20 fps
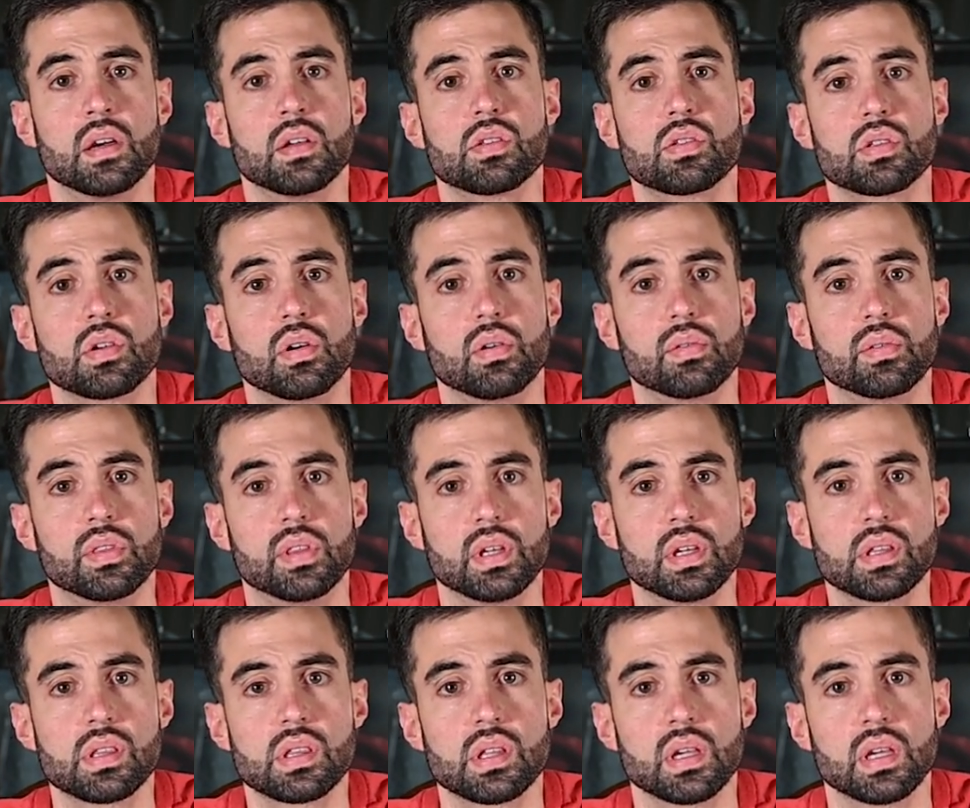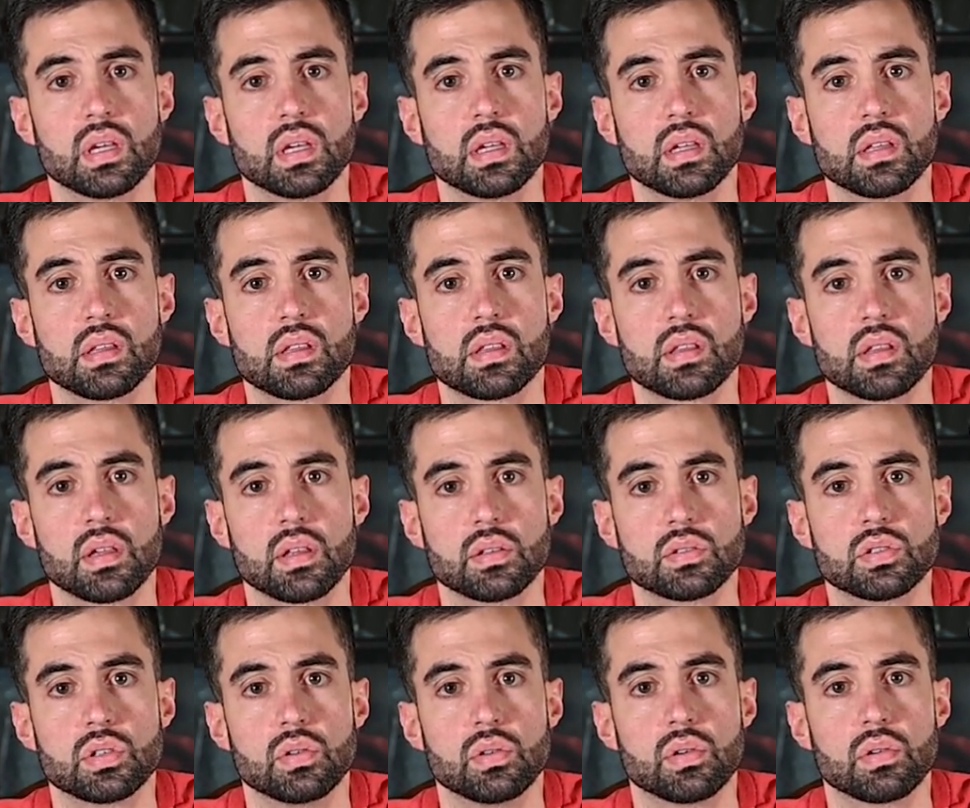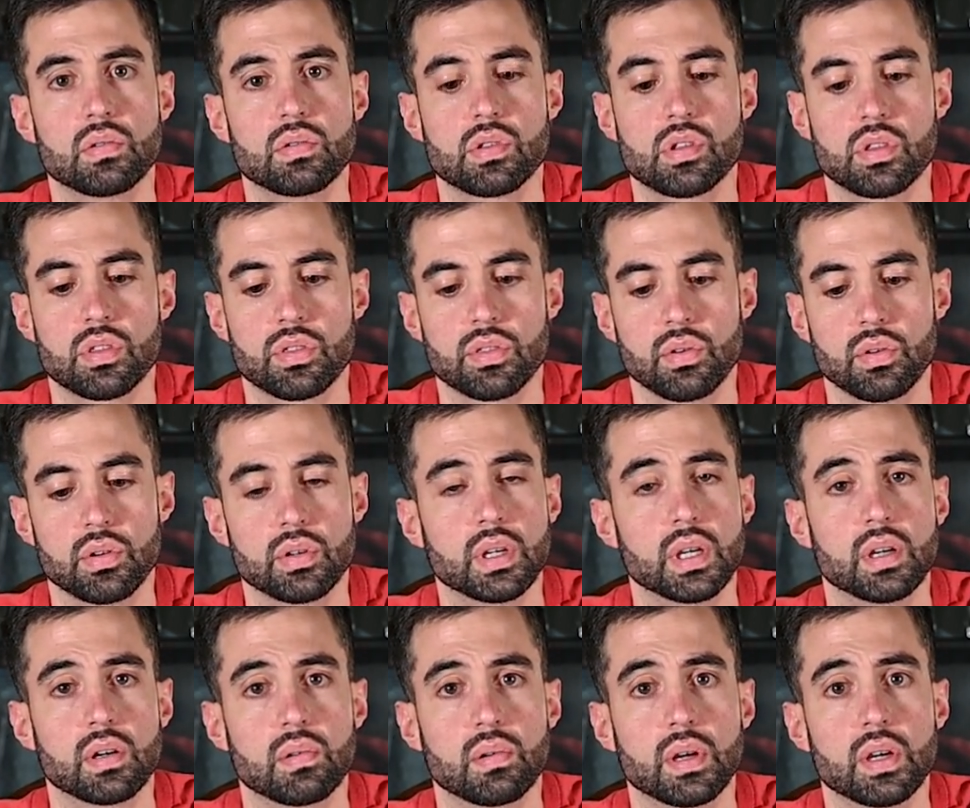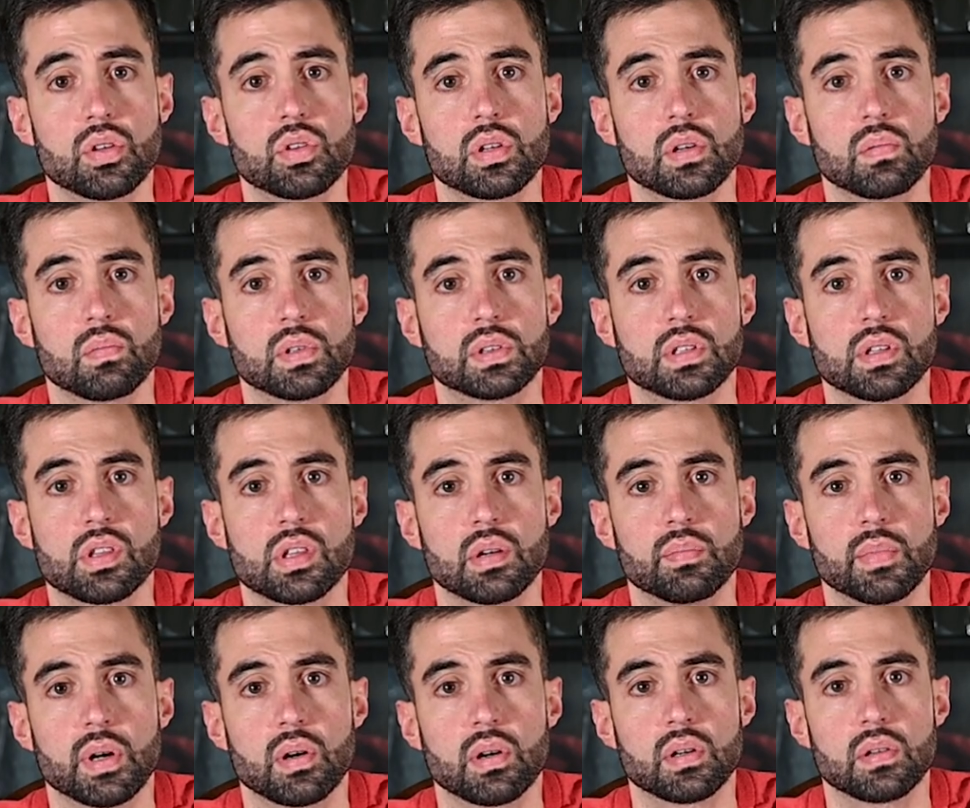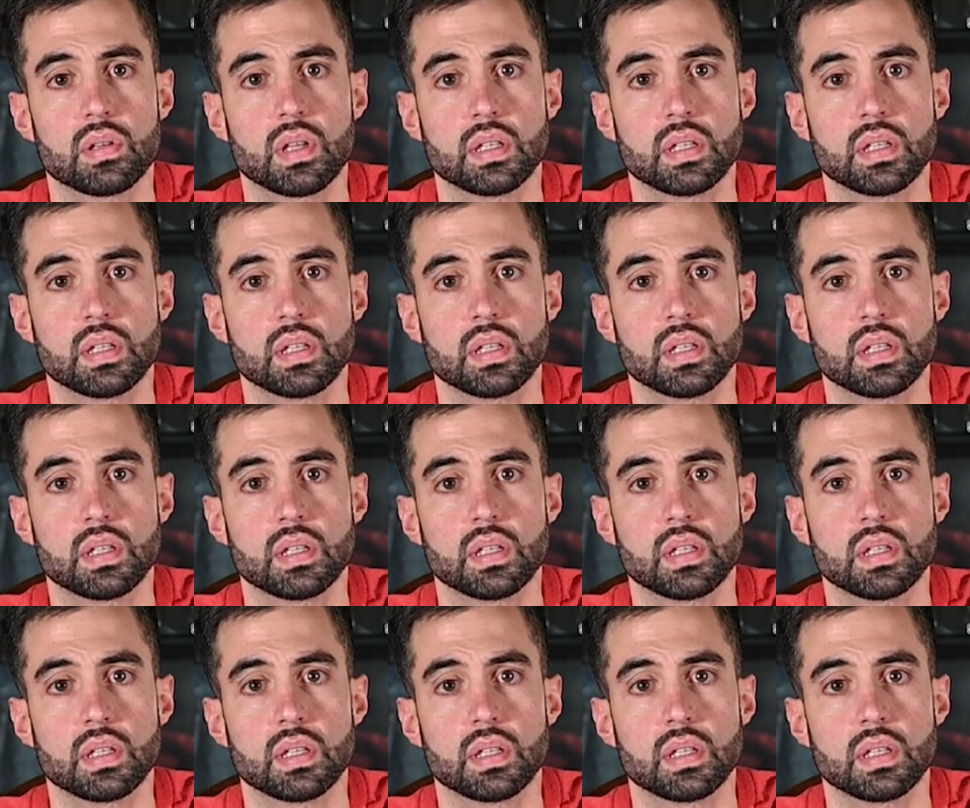So this is Tudor's third iteration with the Submariner.